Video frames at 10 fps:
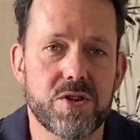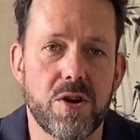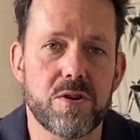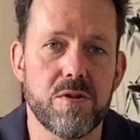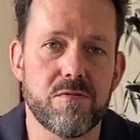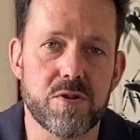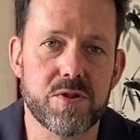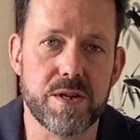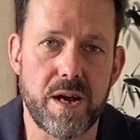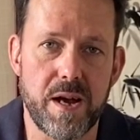charcoal
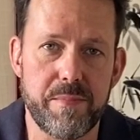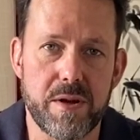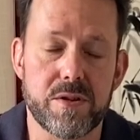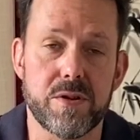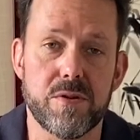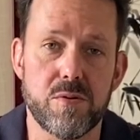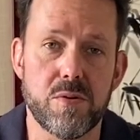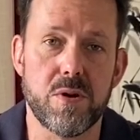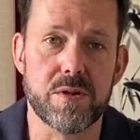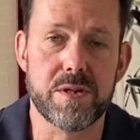roasted high mountain
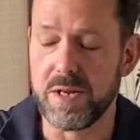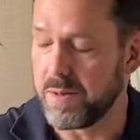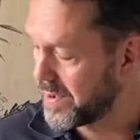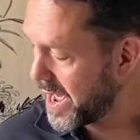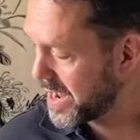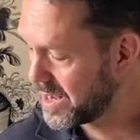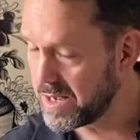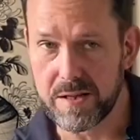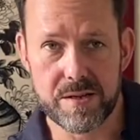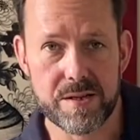oolong tea back
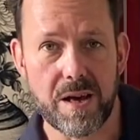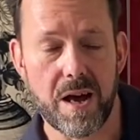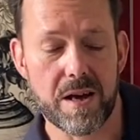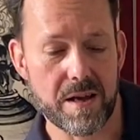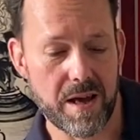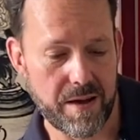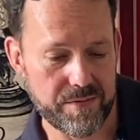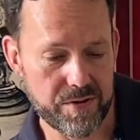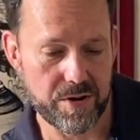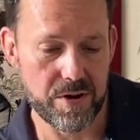in stock
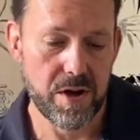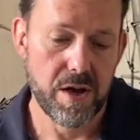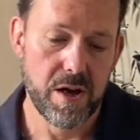after